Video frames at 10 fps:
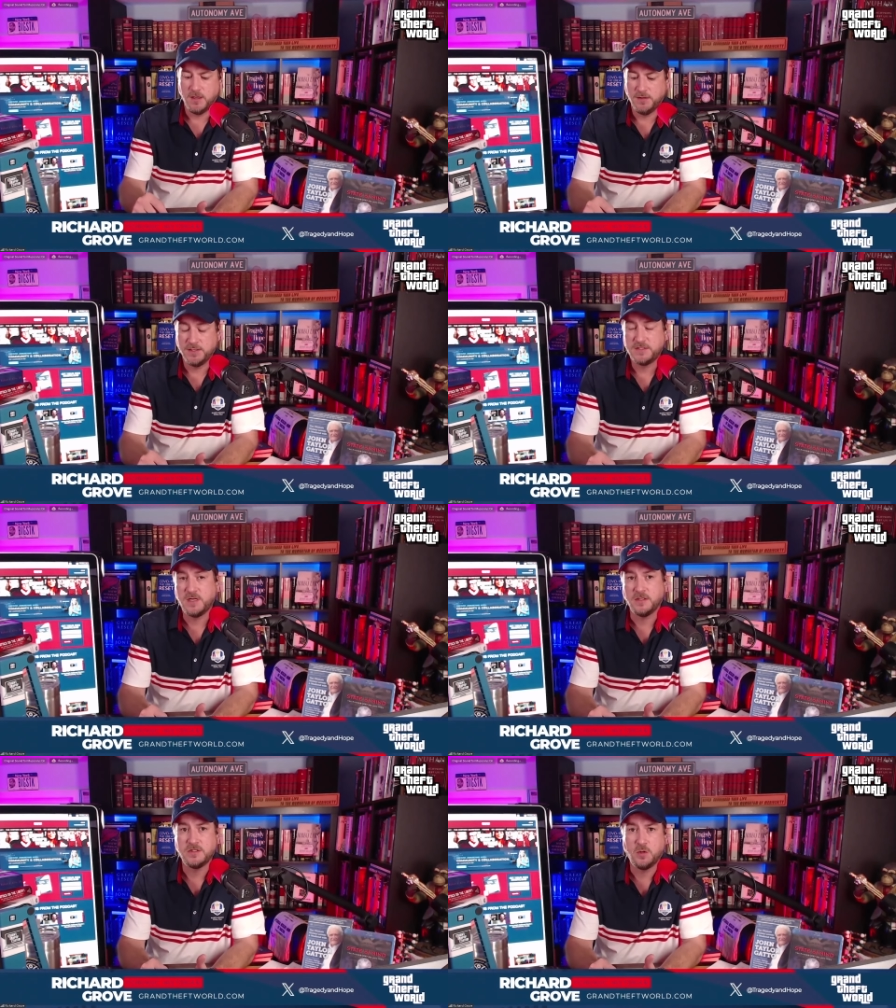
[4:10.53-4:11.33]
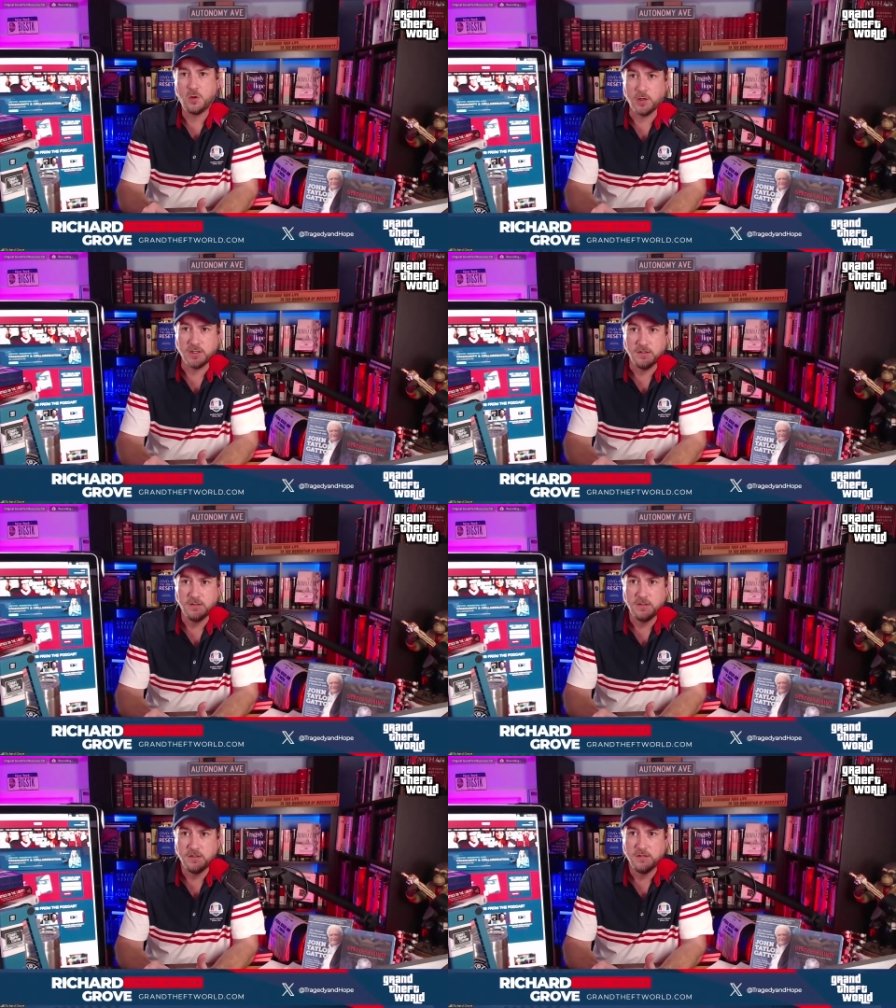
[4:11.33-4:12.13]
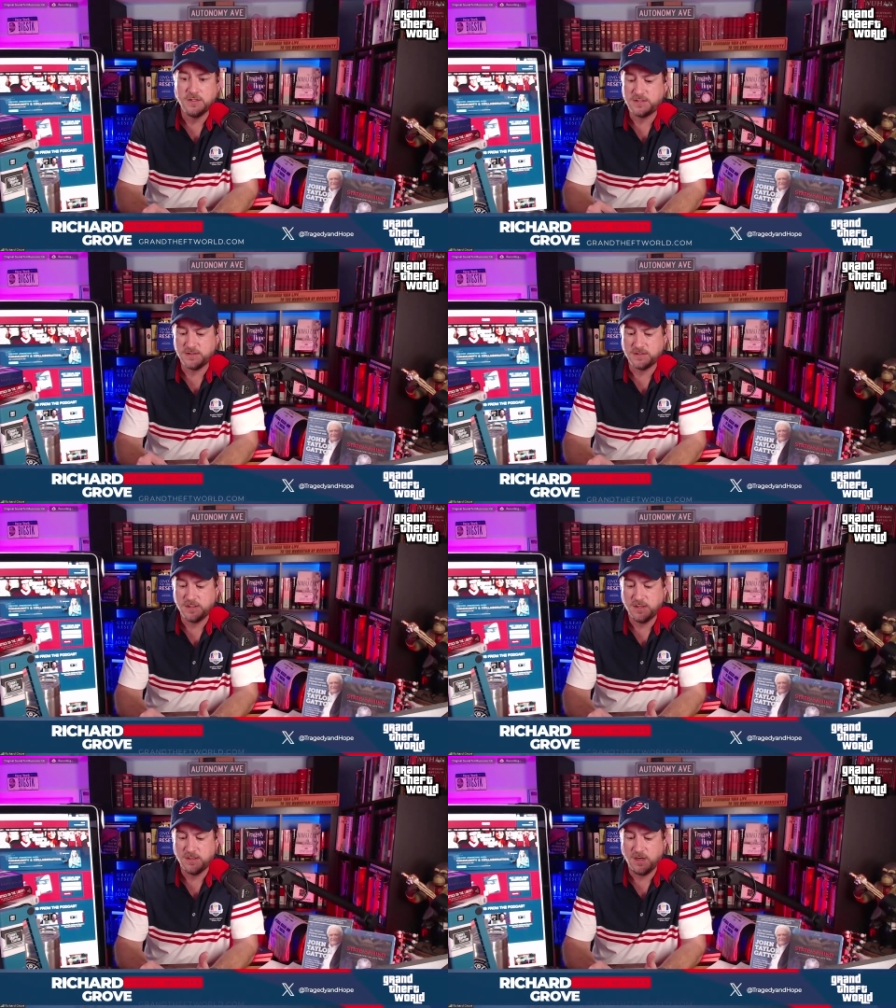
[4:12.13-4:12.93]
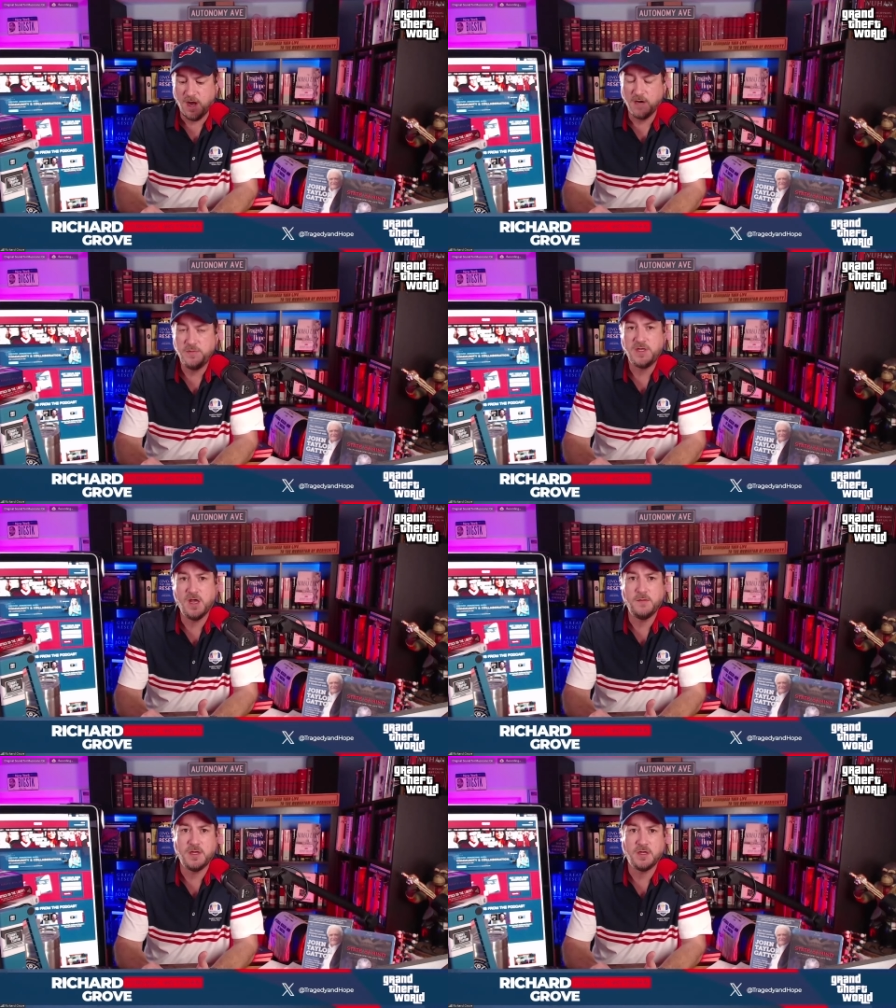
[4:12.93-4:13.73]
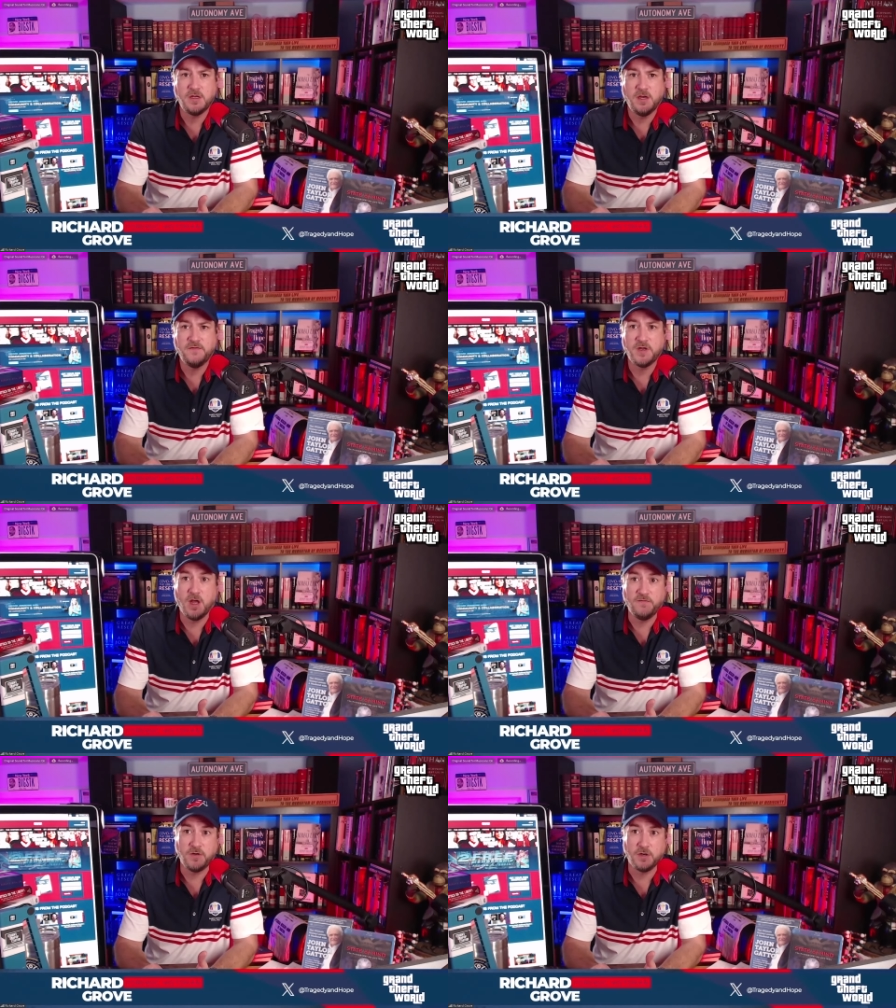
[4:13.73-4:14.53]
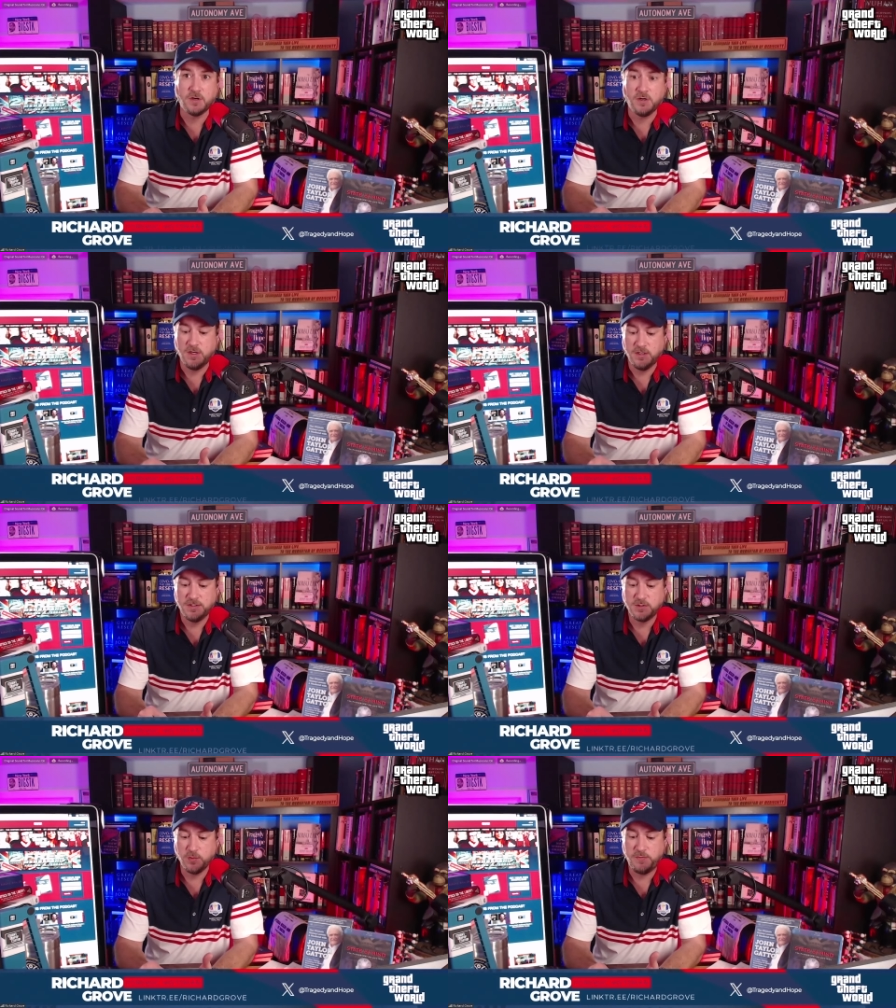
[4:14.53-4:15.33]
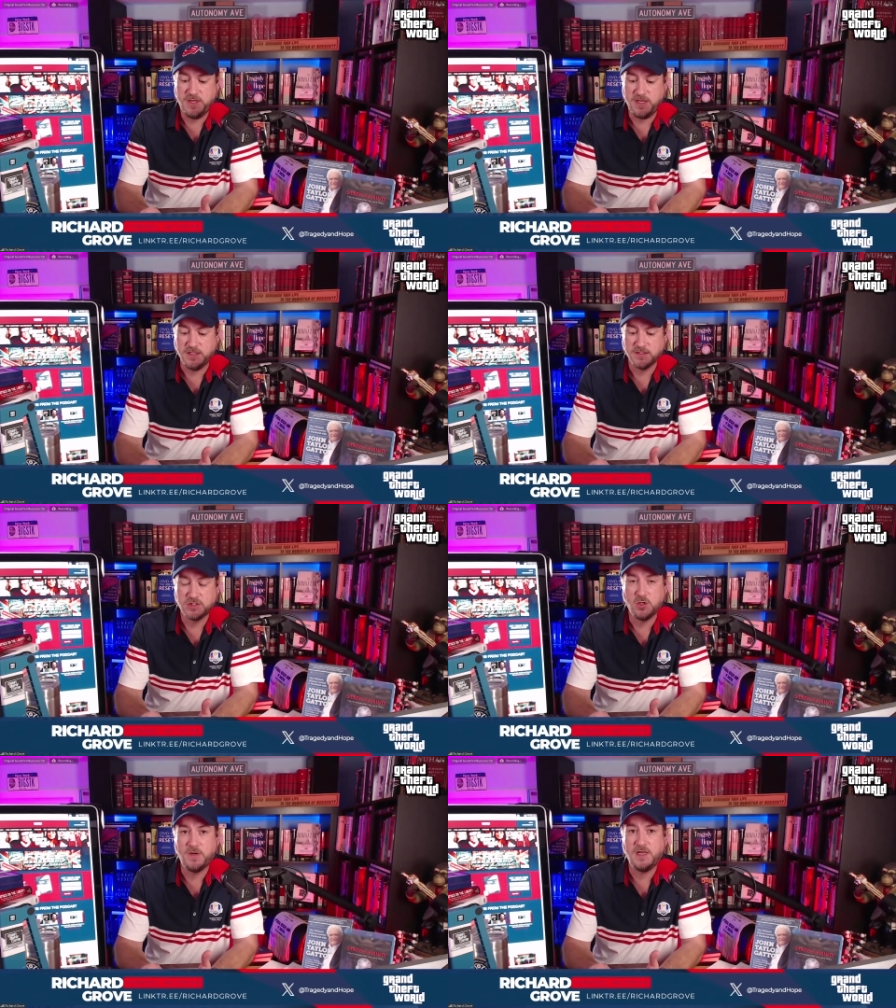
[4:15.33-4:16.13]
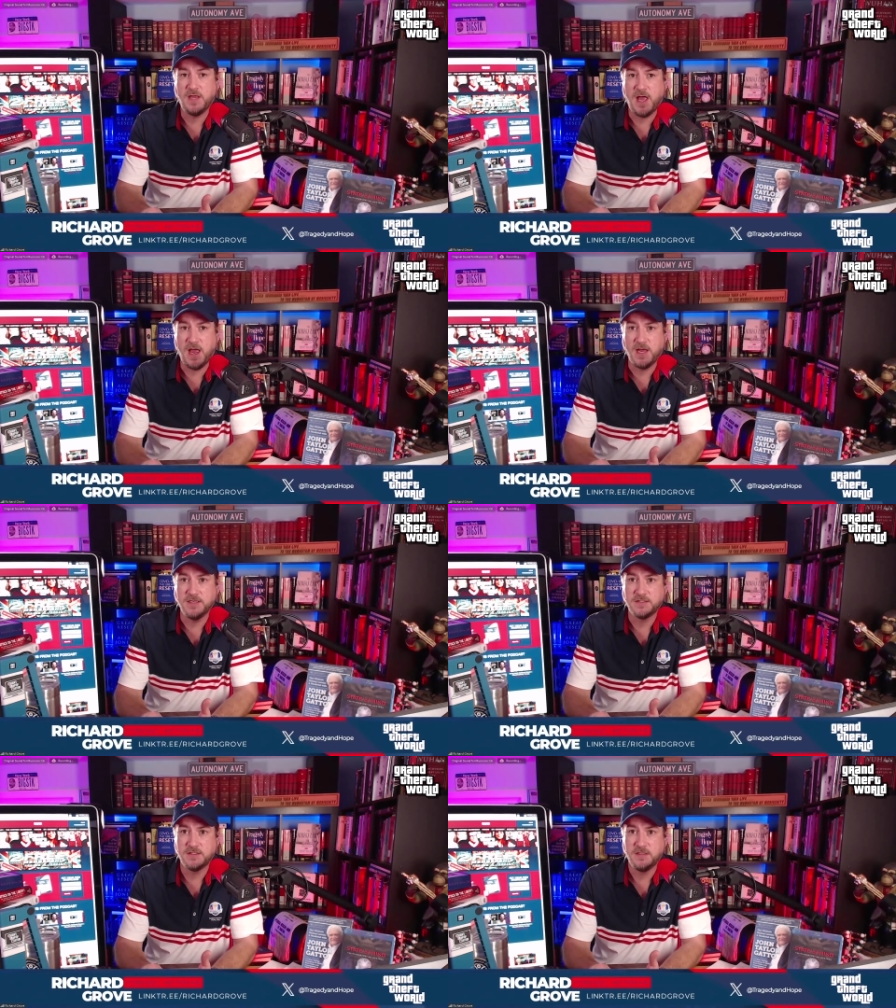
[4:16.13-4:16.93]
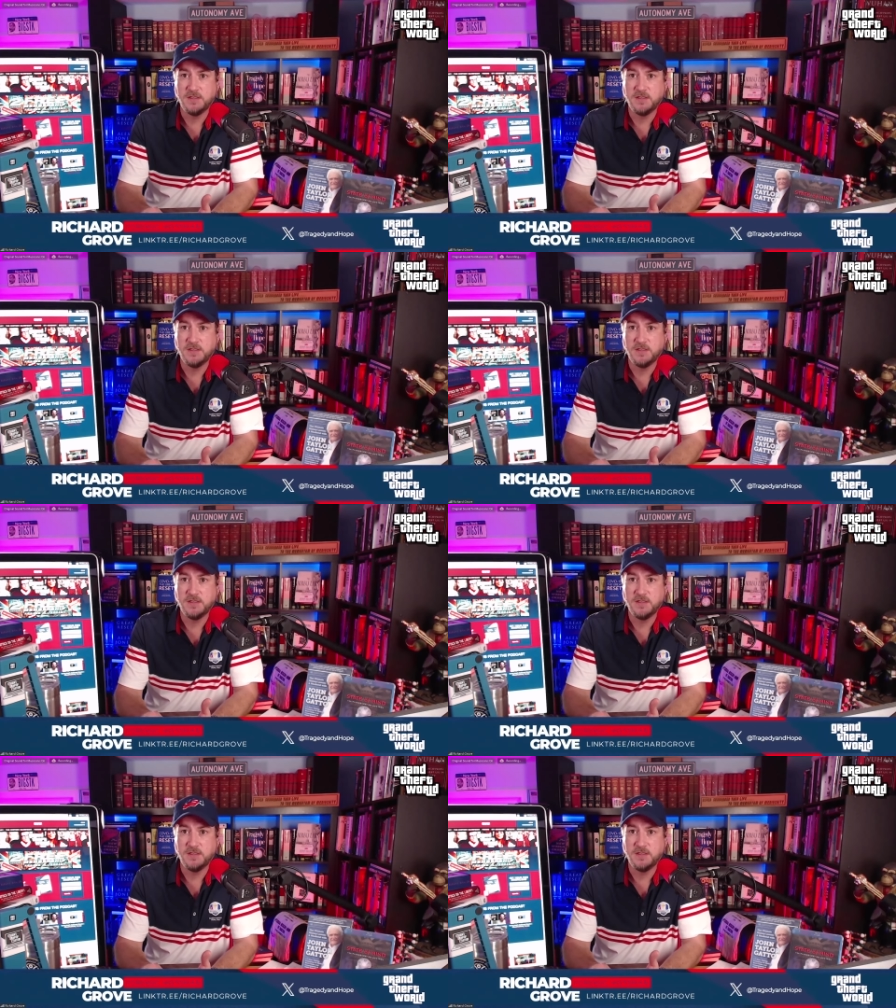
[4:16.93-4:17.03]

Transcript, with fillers: on torrid. This is unbecoming of a governor to repeat so many lies,